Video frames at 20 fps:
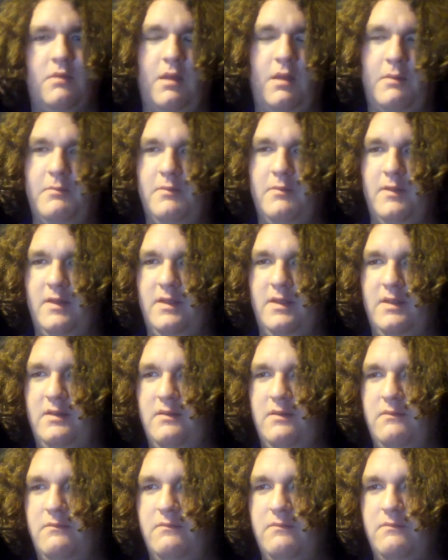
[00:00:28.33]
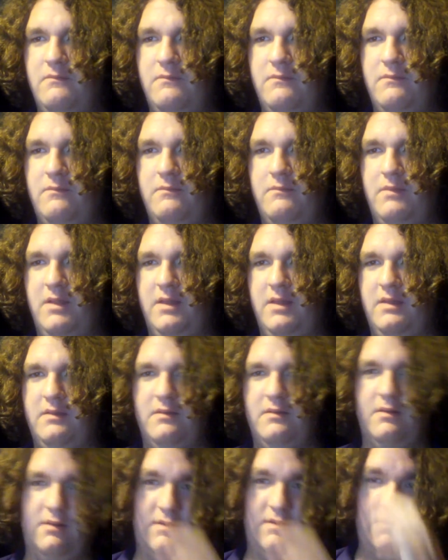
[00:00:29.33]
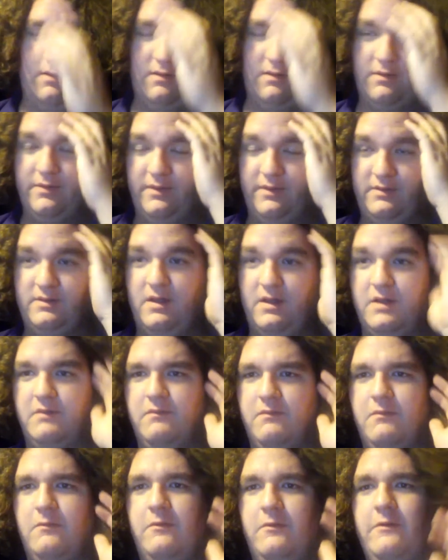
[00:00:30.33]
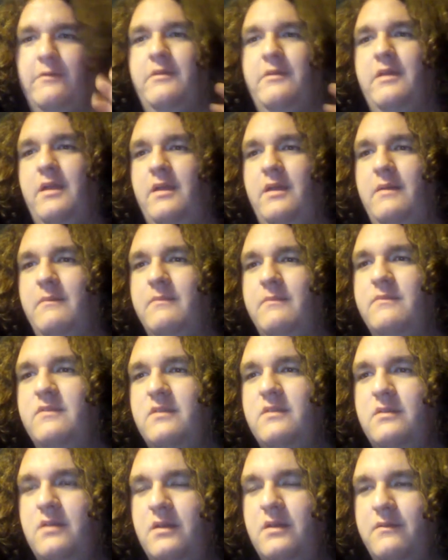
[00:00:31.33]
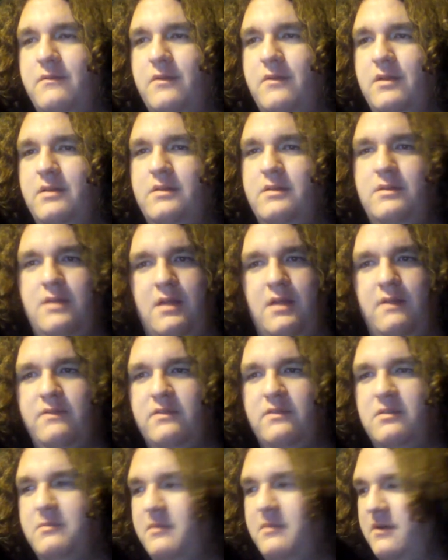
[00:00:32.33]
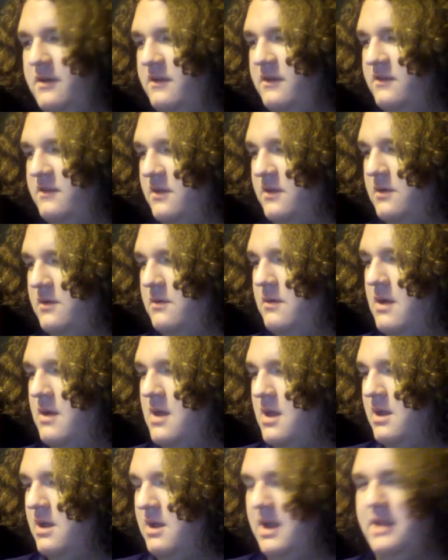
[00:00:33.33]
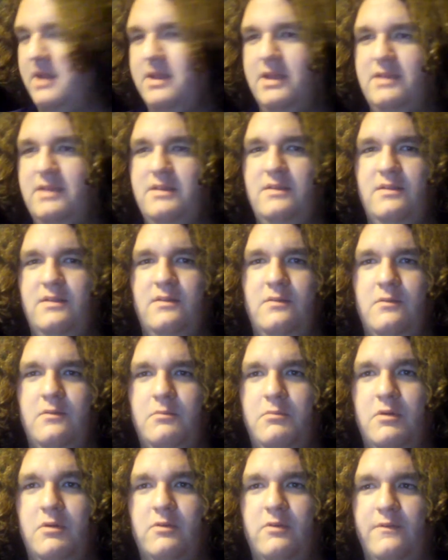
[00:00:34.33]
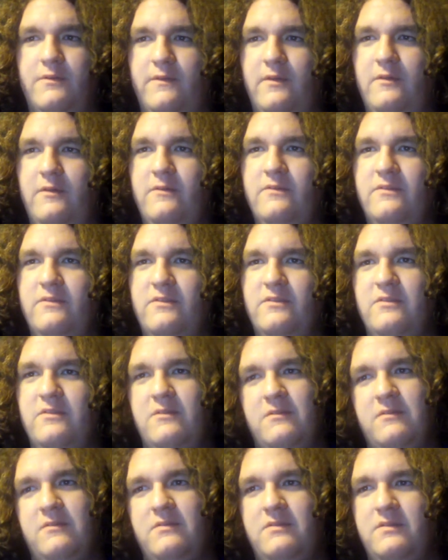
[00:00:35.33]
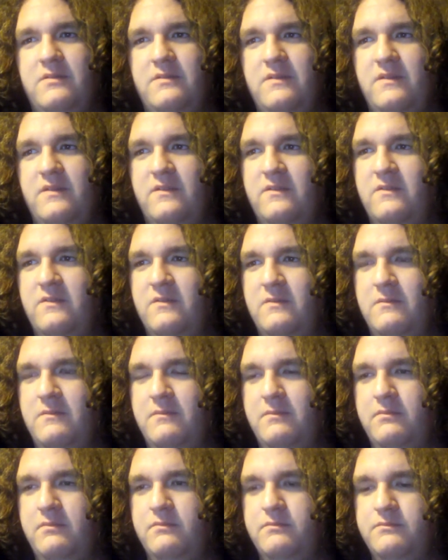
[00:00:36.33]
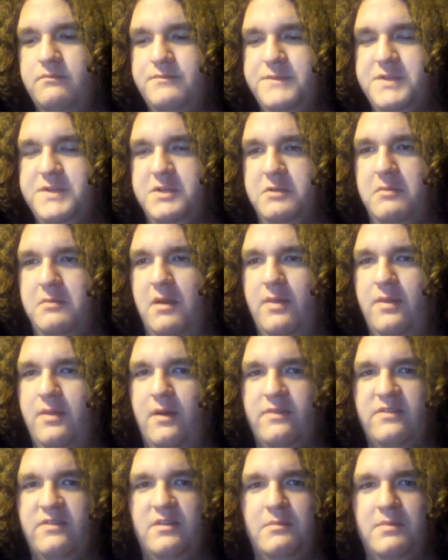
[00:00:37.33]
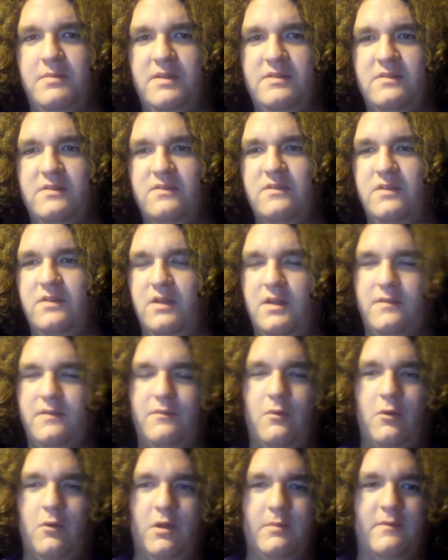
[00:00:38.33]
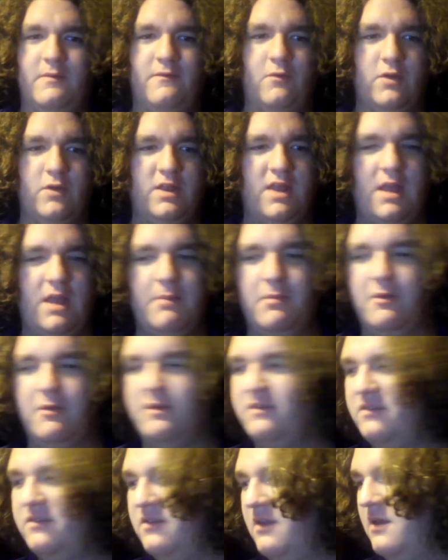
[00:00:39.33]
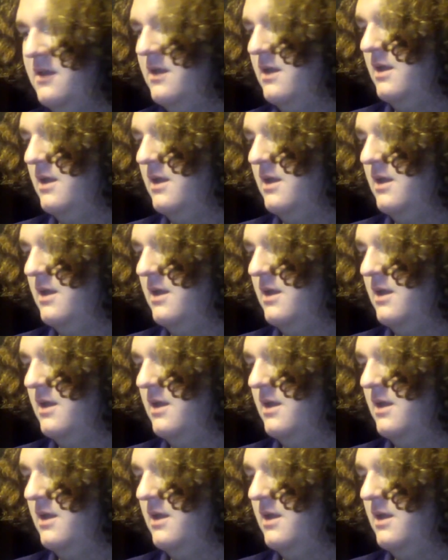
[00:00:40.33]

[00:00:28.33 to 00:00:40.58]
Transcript: I play all the Dawn of War games, and I've read tons of the books. So I'd like to do book reviews. Just share my thoughts and opinions on a lot of Warhammer 40k books.